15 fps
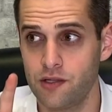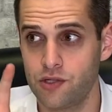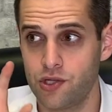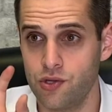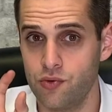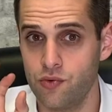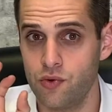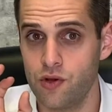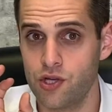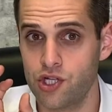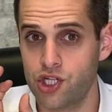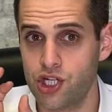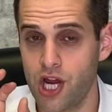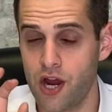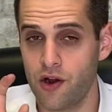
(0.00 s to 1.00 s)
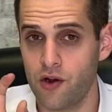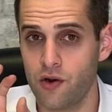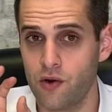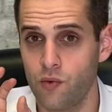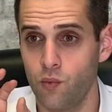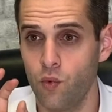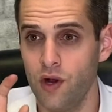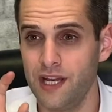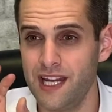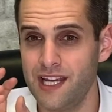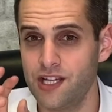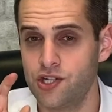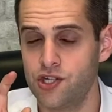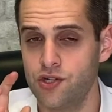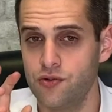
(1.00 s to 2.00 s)
to share what
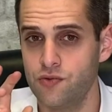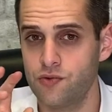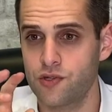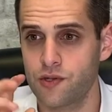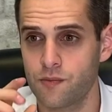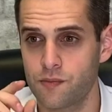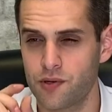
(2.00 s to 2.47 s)
issues,